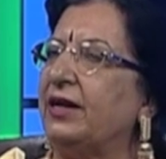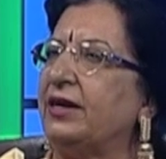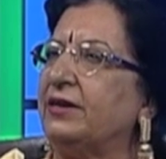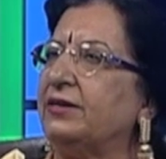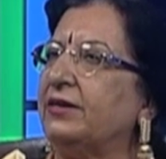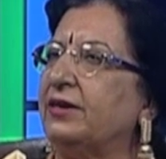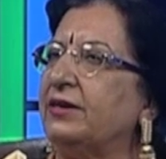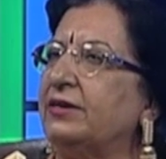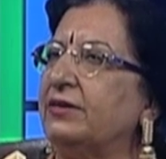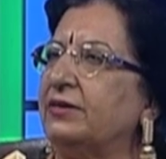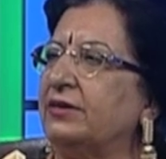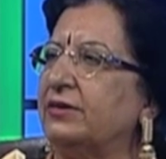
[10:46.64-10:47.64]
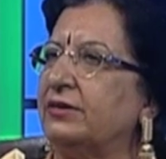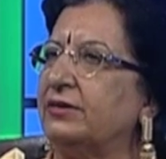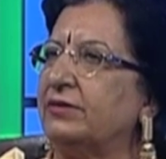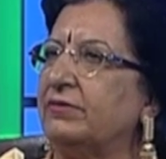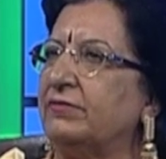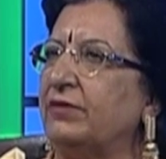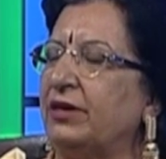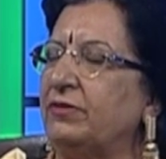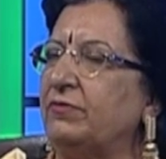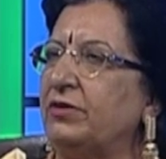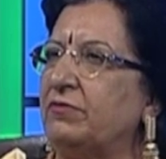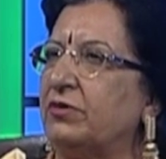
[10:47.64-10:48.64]
And then uh, when
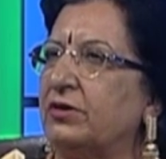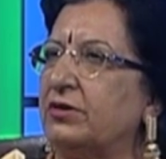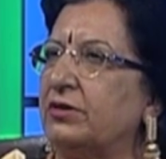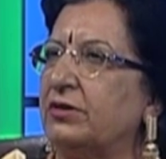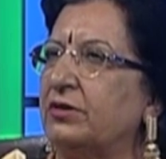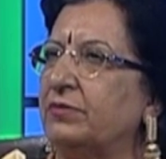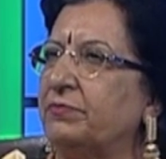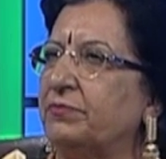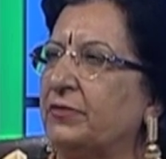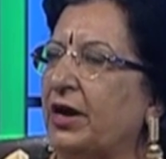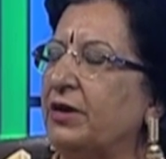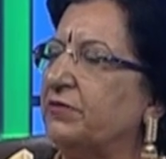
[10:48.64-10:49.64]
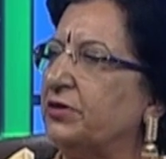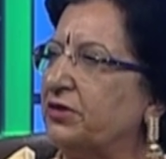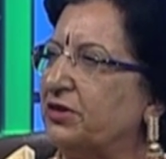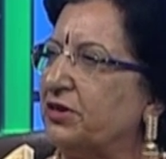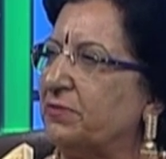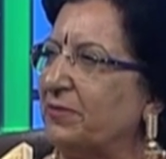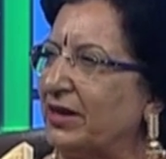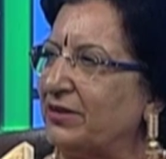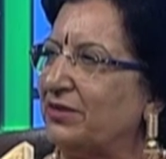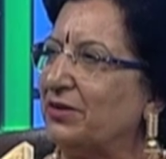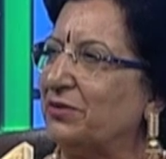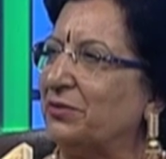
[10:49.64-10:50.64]
we were, um, I visited
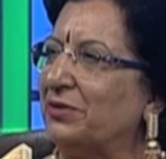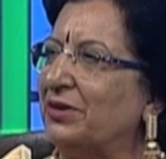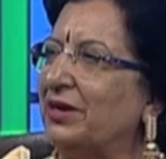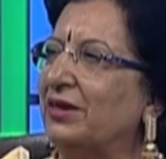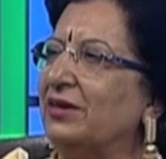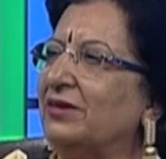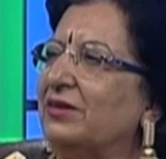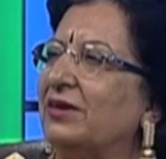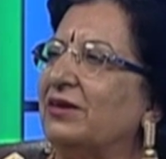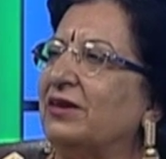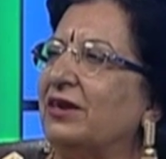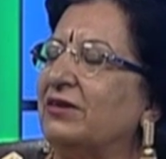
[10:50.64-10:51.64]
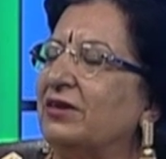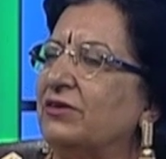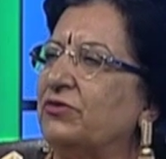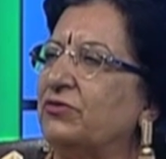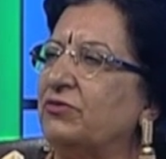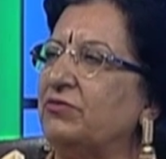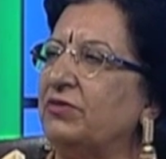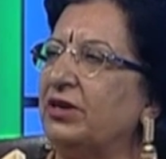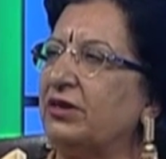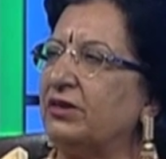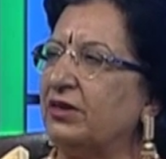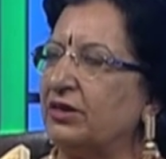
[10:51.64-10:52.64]
Mexico, they had
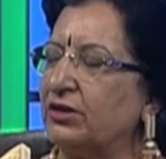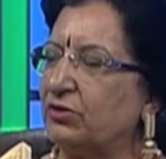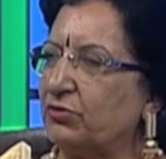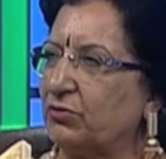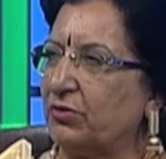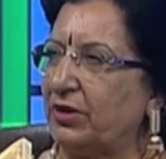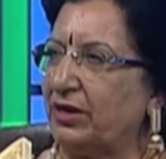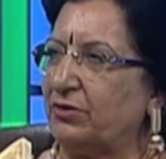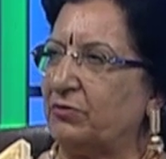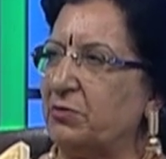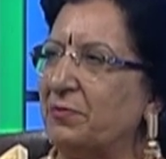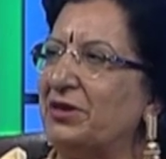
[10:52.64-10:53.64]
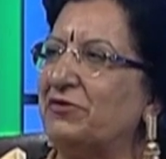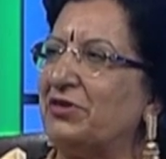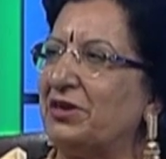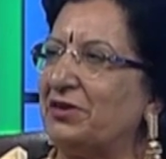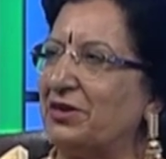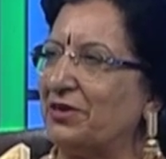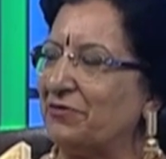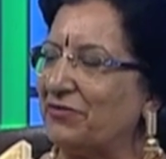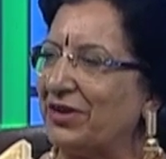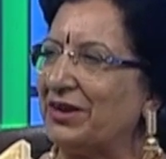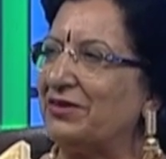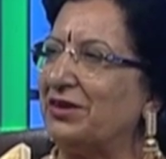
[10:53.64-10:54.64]
severe earthquake, women, children
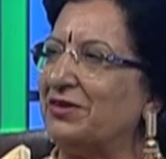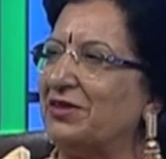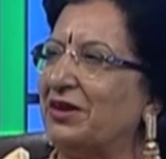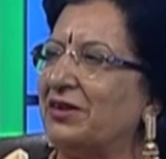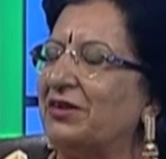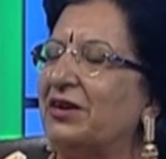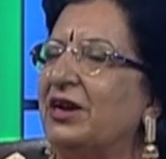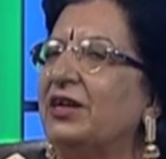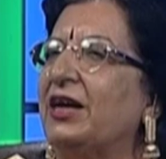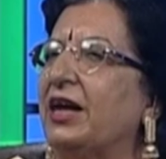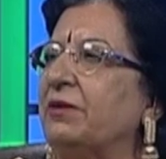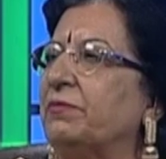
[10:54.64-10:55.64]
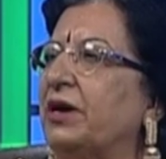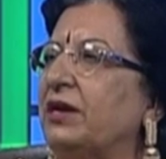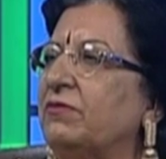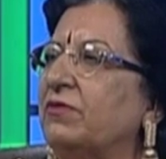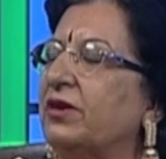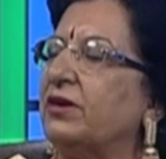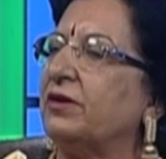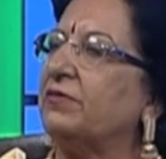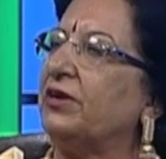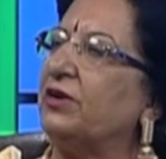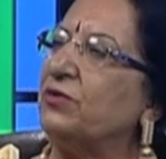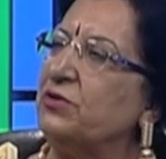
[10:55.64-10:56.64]
affected there and men were
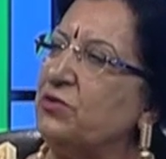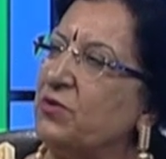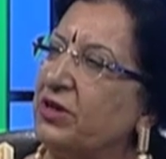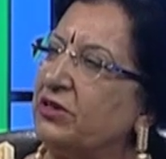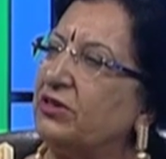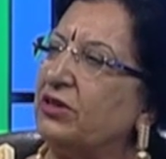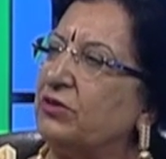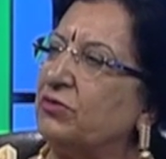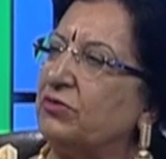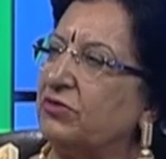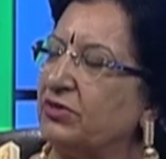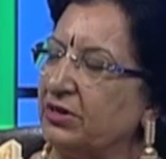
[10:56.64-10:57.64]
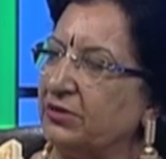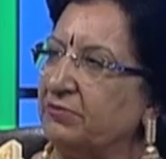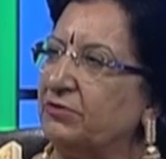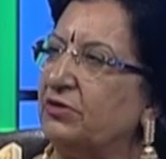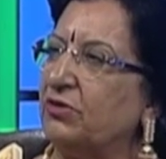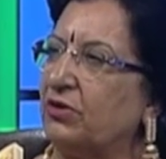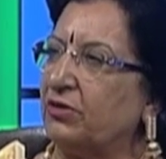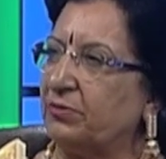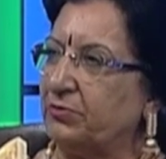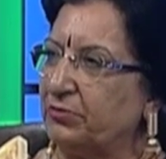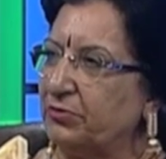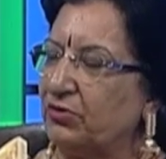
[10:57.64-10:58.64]
away to USA to serve job,
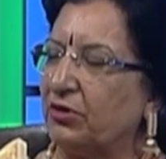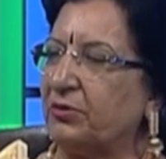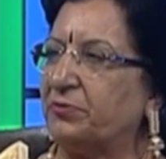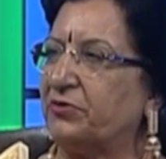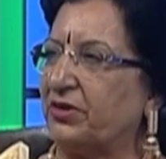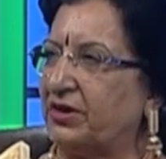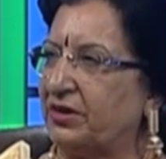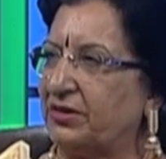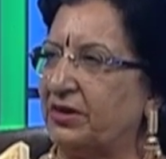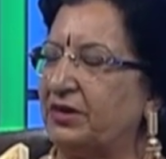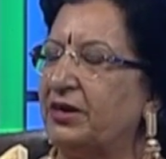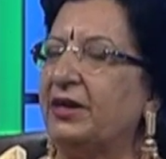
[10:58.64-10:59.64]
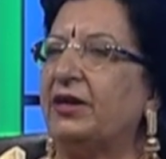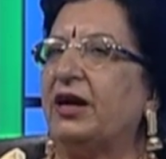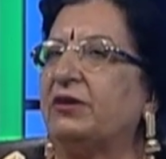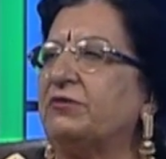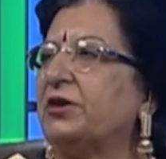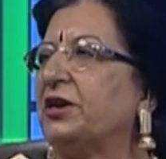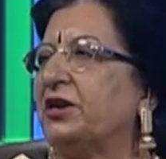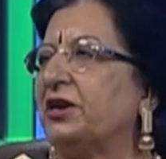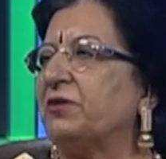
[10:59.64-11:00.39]
jobs and other. Our inner